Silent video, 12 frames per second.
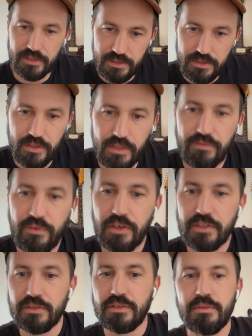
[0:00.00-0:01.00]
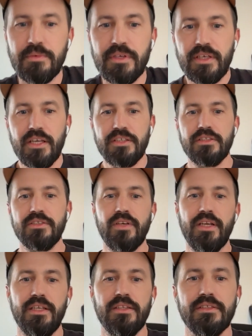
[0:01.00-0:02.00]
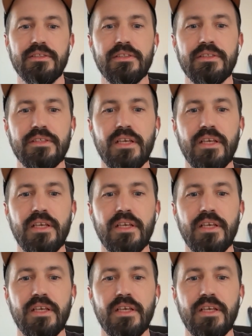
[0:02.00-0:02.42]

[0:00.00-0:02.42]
during functional communication training. This is